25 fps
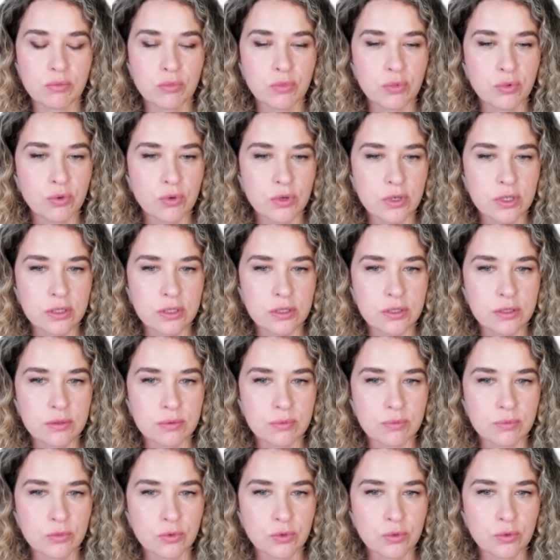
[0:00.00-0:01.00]
board,
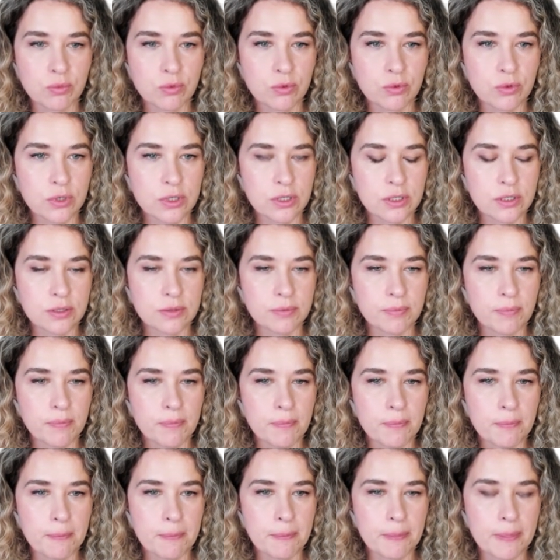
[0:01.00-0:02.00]
mood board,
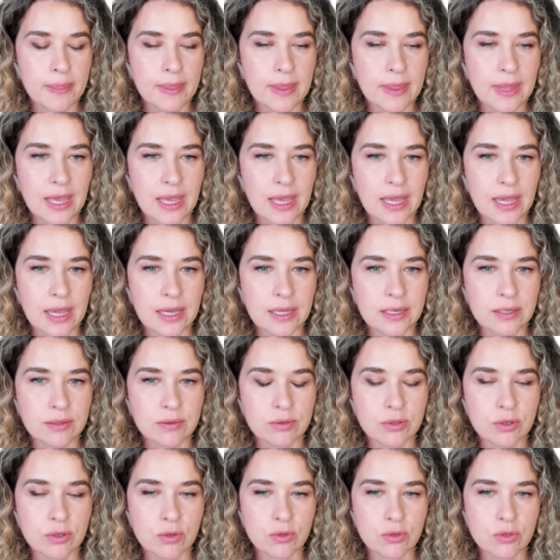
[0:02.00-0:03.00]

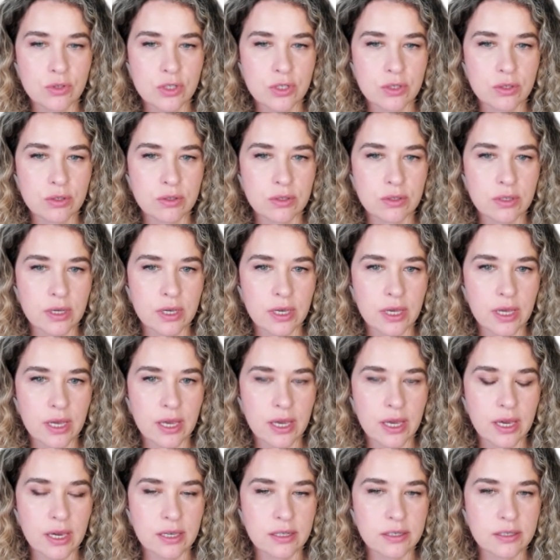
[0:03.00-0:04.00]
and we're also gonna
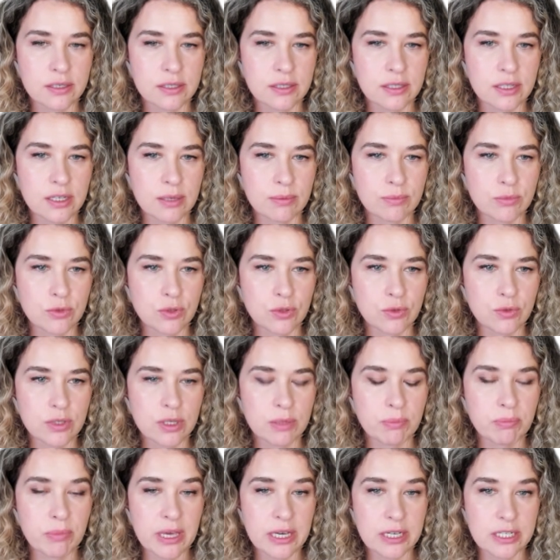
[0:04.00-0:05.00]
add them to
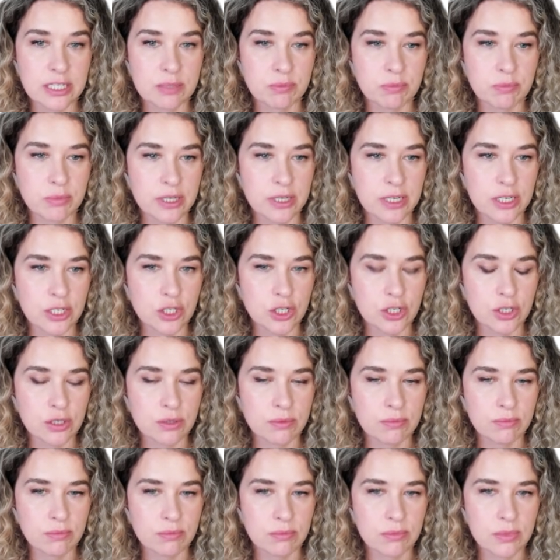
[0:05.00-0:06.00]
the
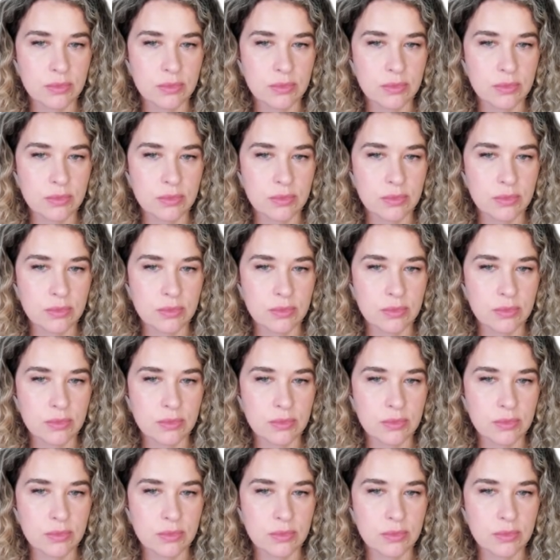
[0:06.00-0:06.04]
backsplash.